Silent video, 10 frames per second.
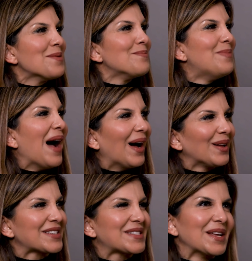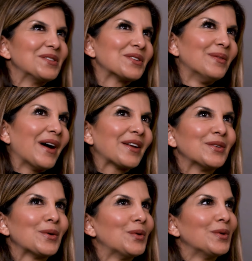Bowel syndrome, I
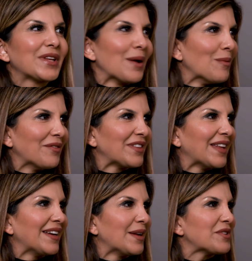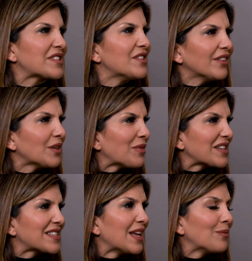don't know who came up with that name. It's not the
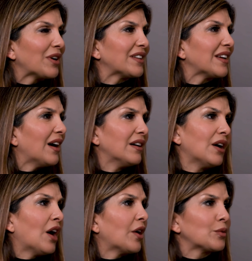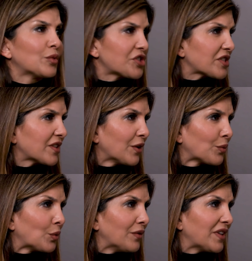best name, but all right, we're just going to
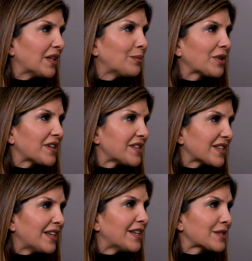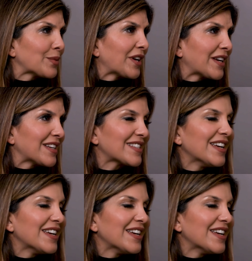roll with it because it is what it is.